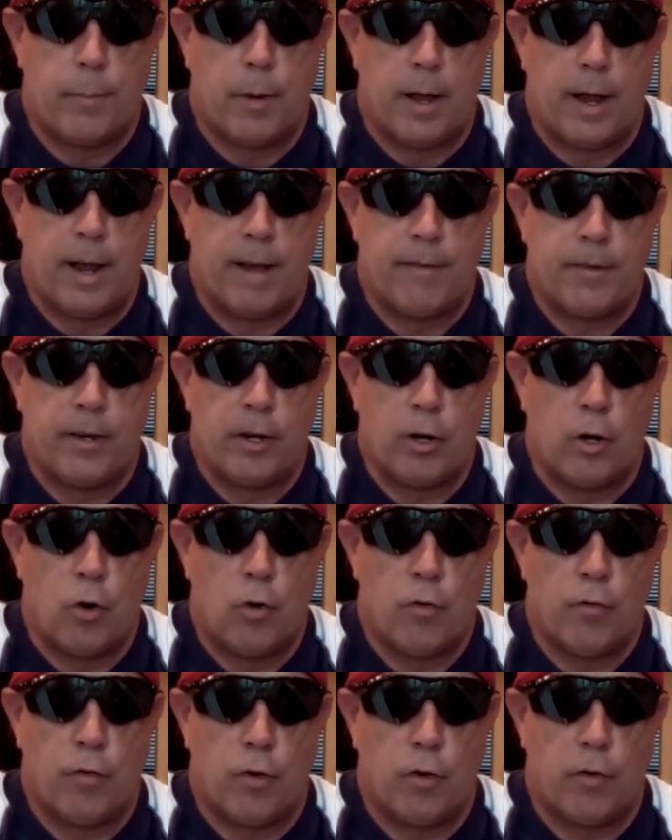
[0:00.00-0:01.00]
have the
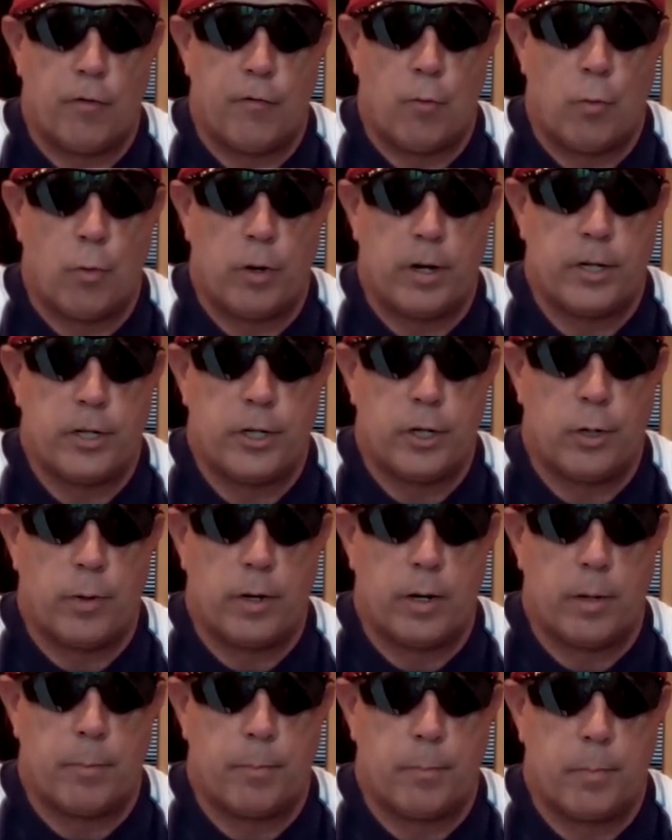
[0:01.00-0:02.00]
over 42
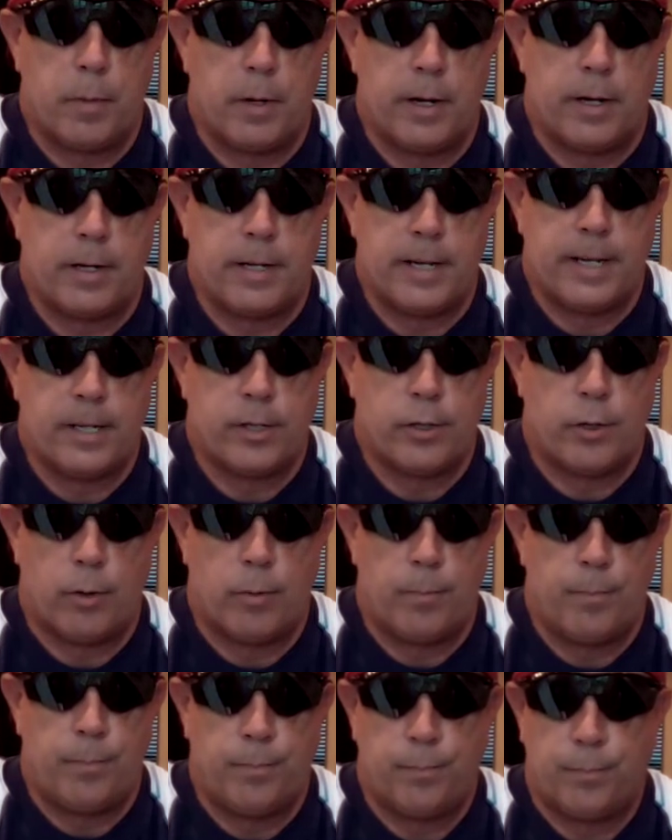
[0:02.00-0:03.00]
in a teaser.